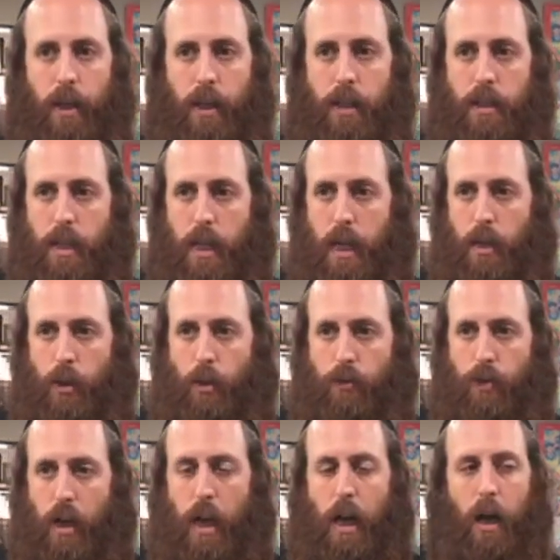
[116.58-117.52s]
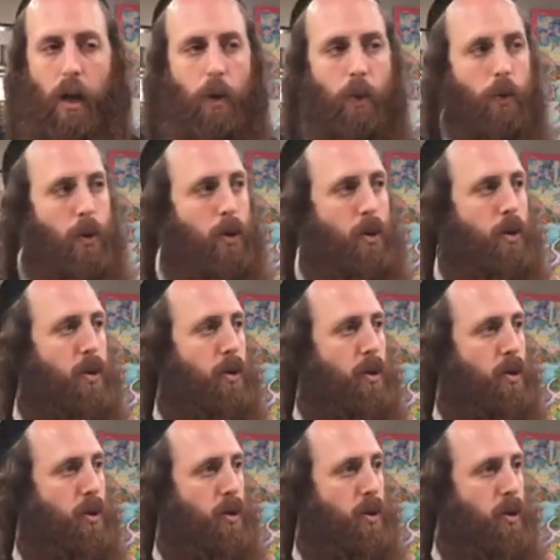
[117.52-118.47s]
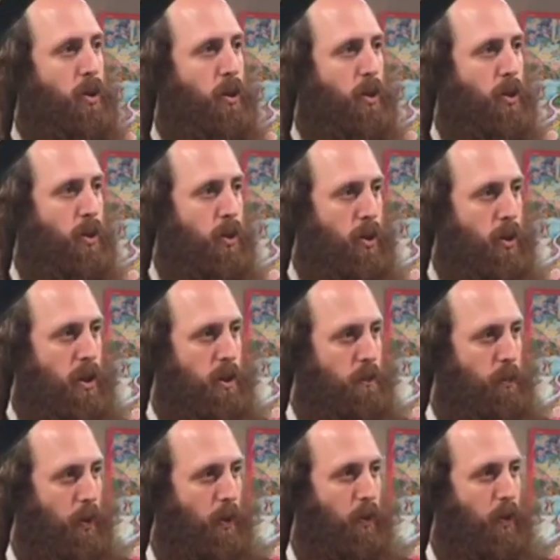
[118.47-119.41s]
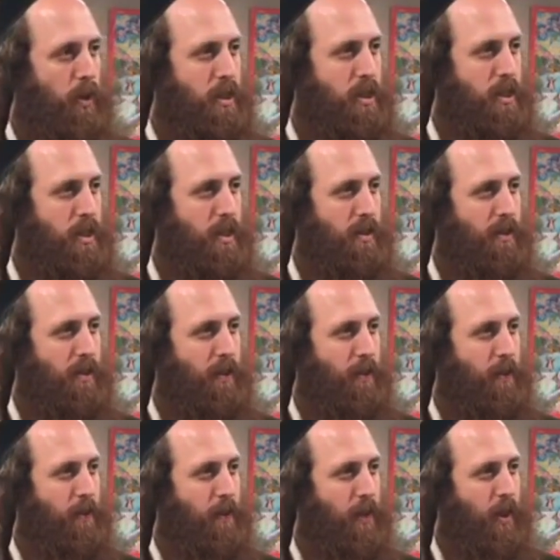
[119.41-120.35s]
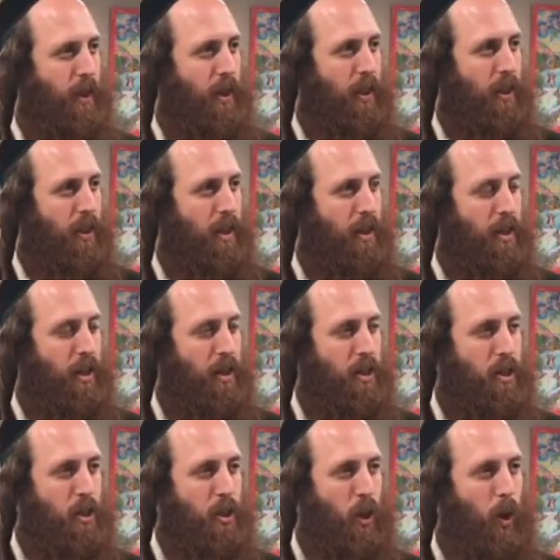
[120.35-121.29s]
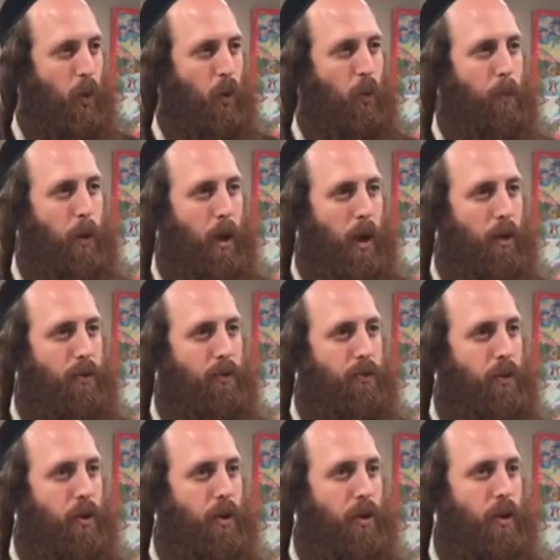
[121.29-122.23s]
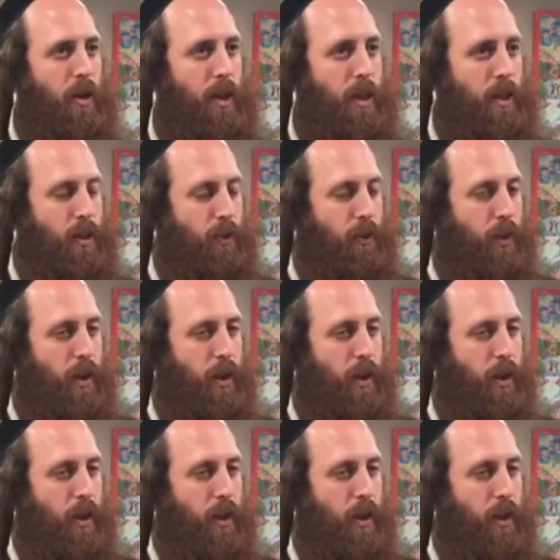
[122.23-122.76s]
inside of our spirits that are so powerful and